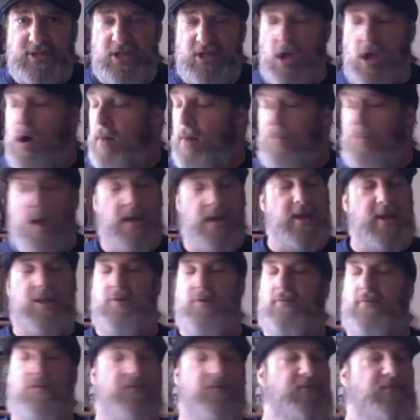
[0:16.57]
No, I'm not going
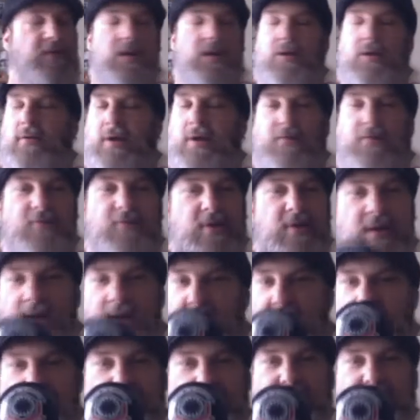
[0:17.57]
to do a video every
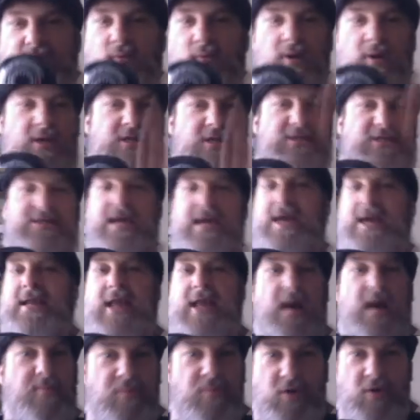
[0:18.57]
day. I just wanted to say a
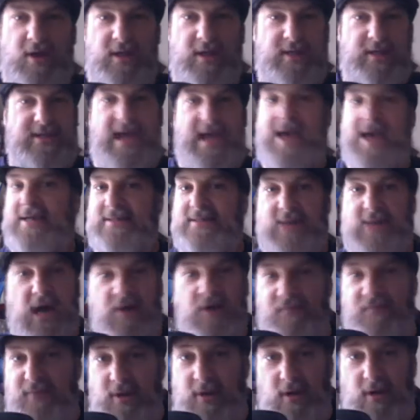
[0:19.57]
number and days
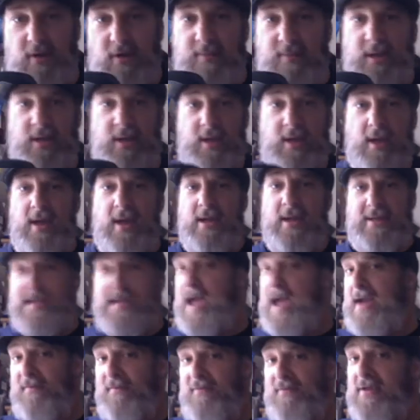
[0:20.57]
of, you know what I mean?
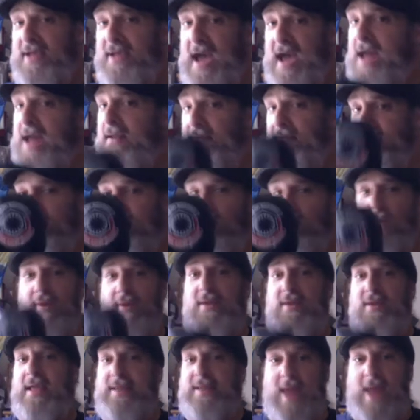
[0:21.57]
Day of the Dead.
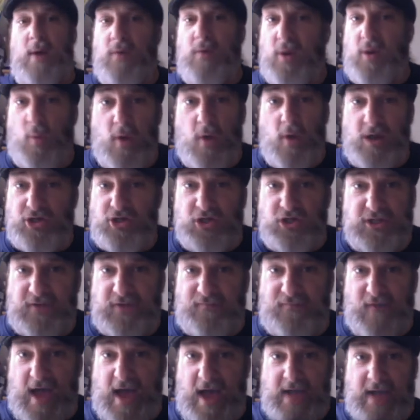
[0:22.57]
That would have worked just as
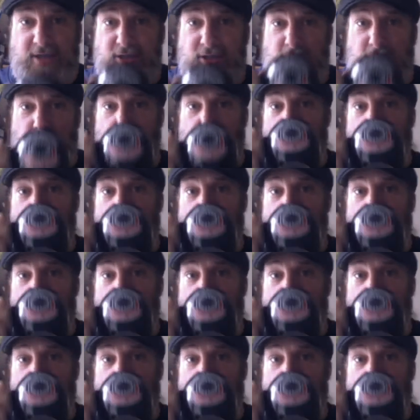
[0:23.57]
fine, too.